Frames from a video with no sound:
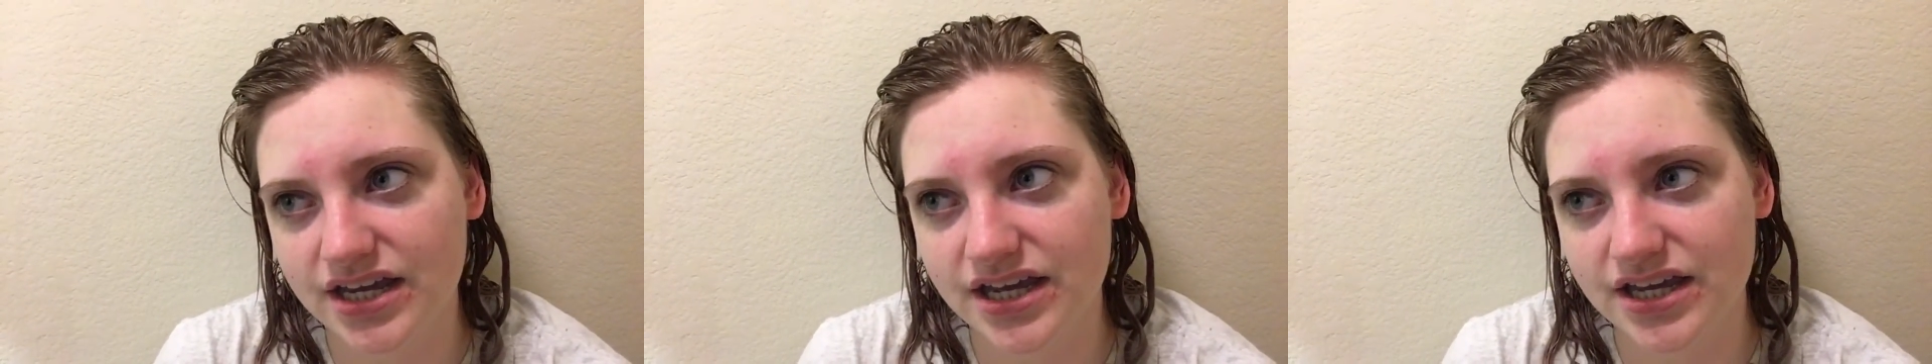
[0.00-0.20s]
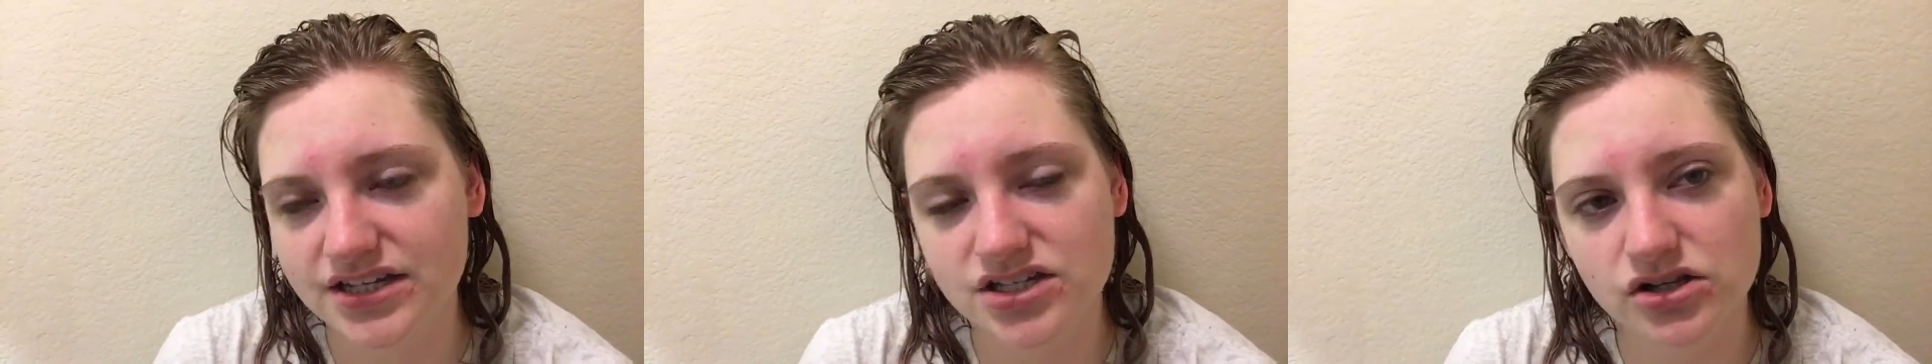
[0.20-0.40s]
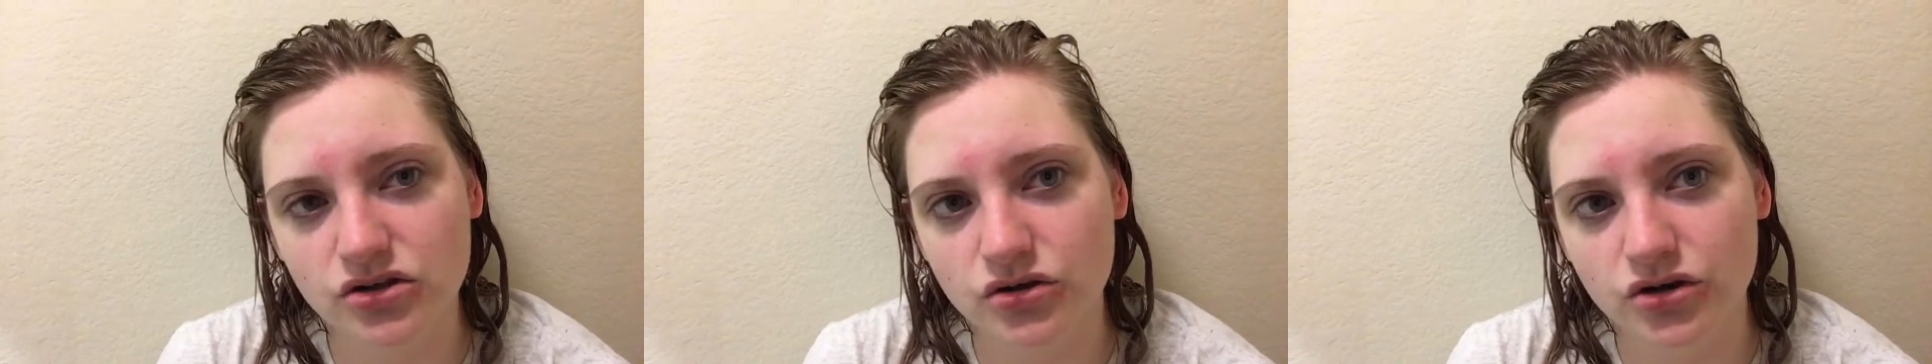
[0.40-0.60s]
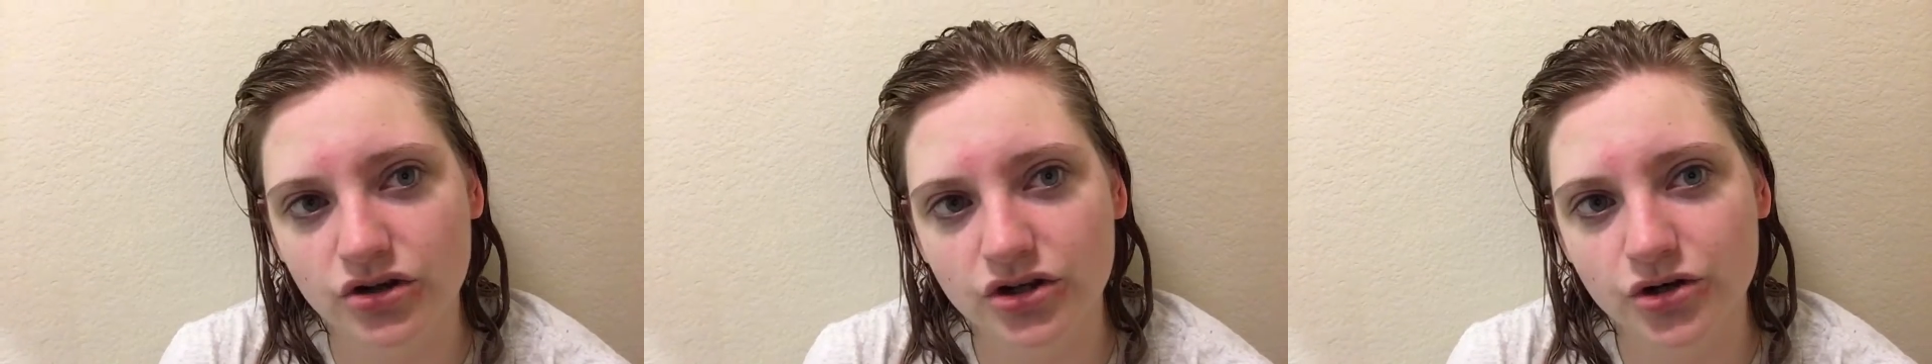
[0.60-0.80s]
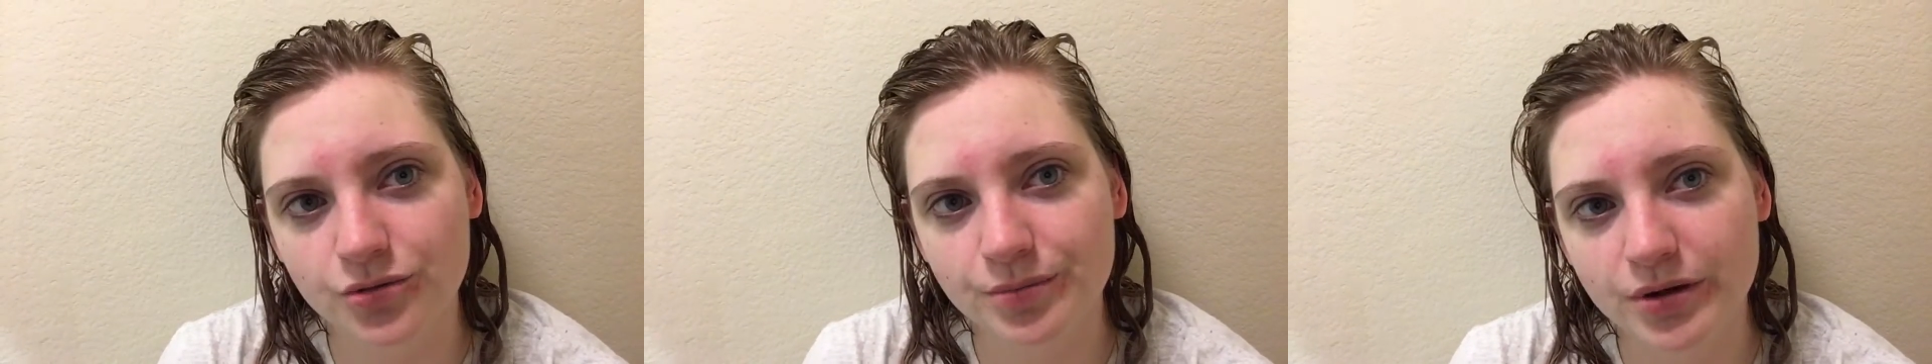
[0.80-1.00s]
get to learn a
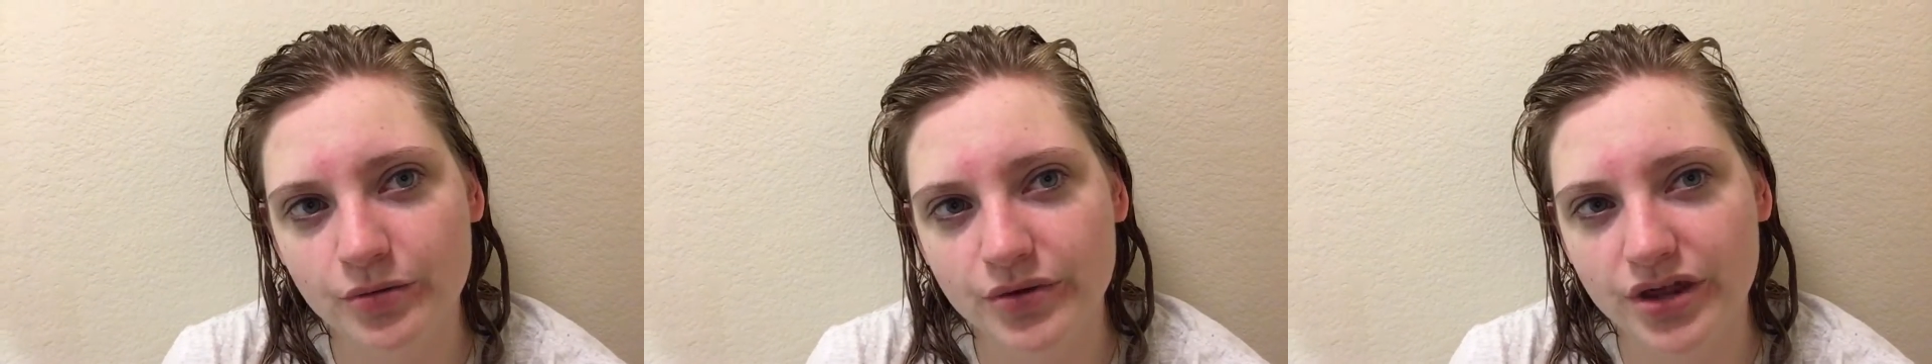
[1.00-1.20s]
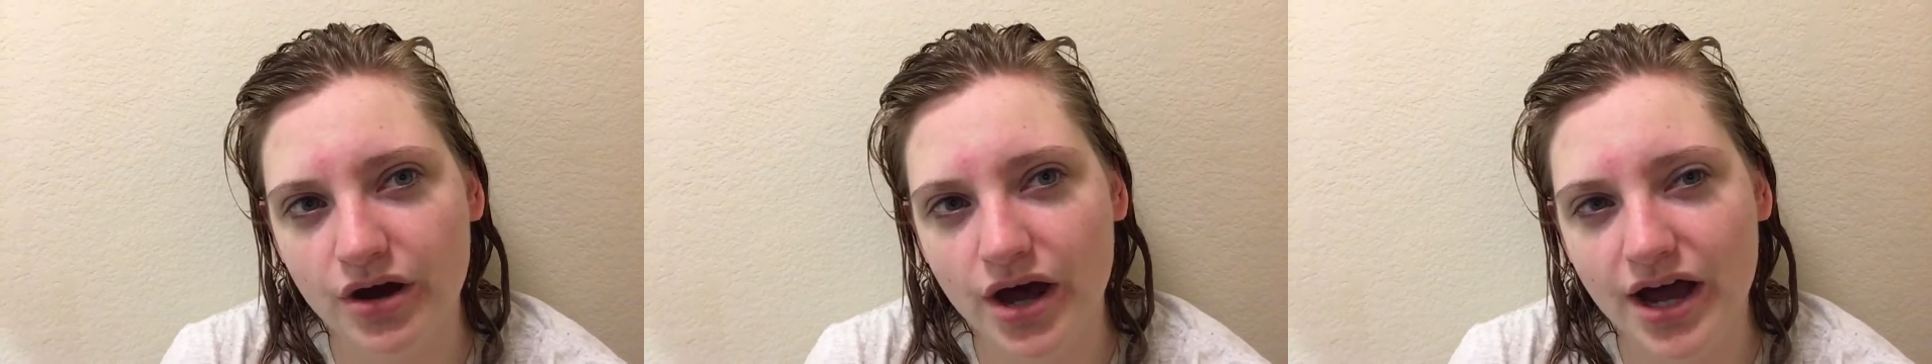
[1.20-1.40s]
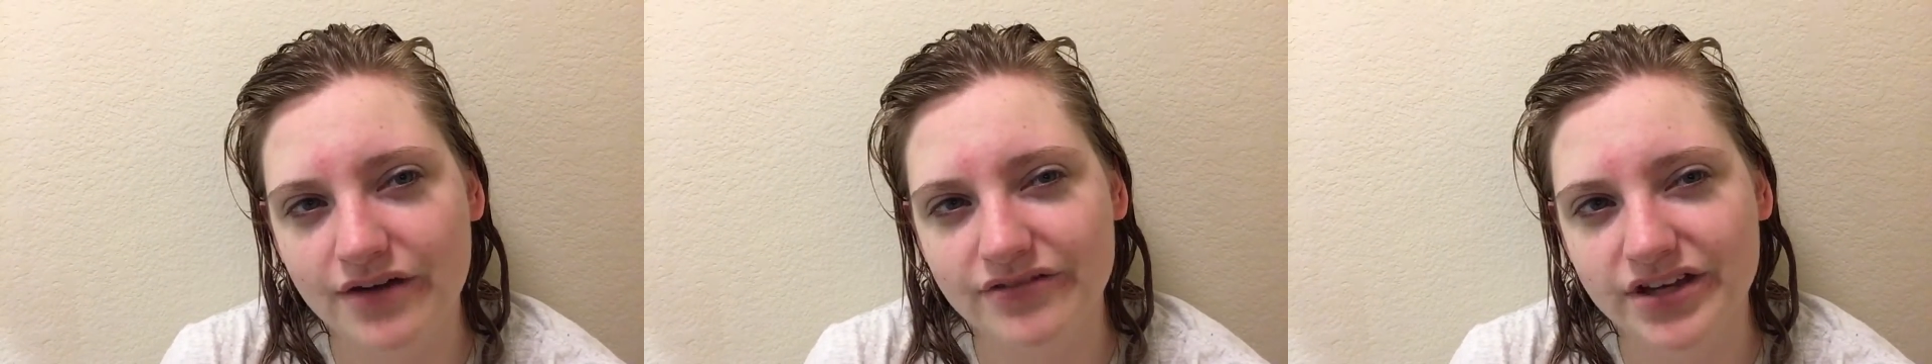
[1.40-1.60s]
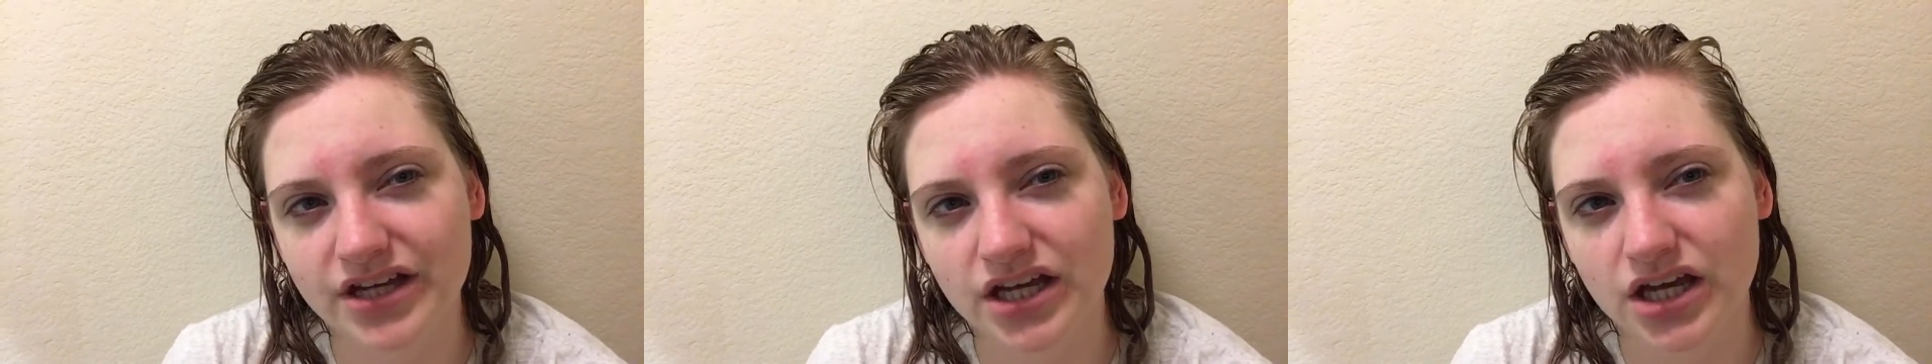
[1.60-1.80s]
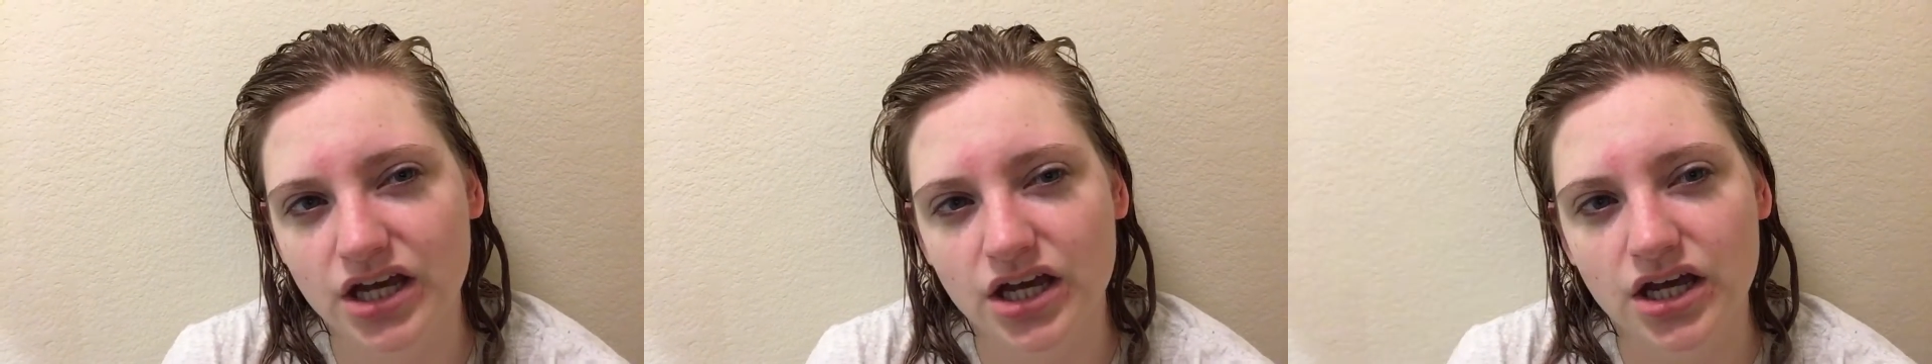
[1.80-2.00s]
little bit without
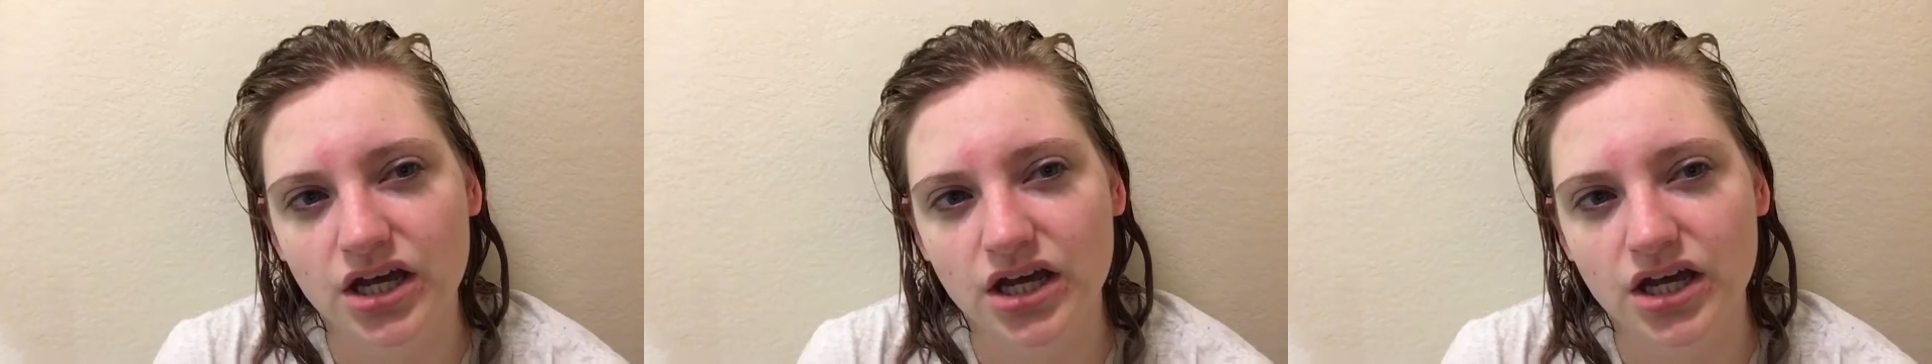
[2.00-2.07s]
having